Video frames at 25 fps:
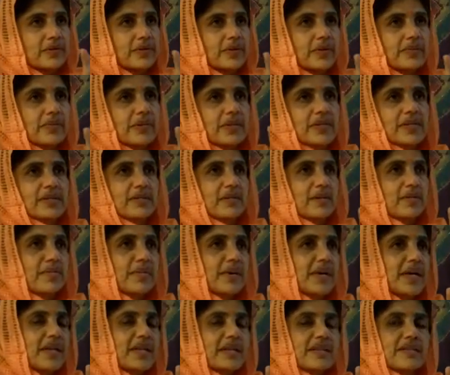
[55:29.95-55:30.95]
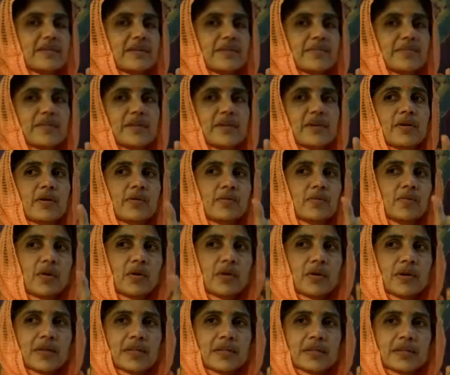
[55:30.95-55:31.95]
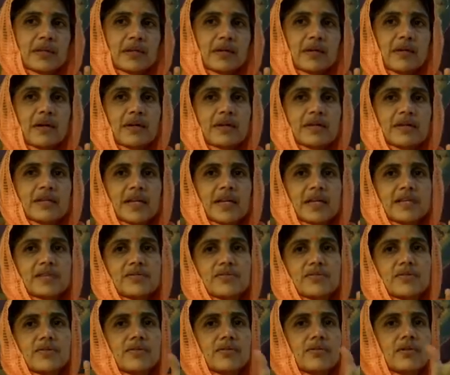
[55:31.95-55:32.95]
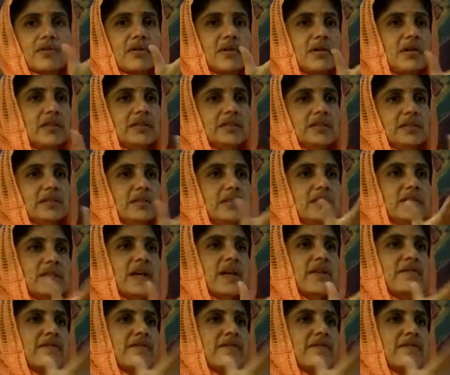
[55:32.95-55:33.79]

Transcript: somebody is repairing something or mowing the lawn next door. All these are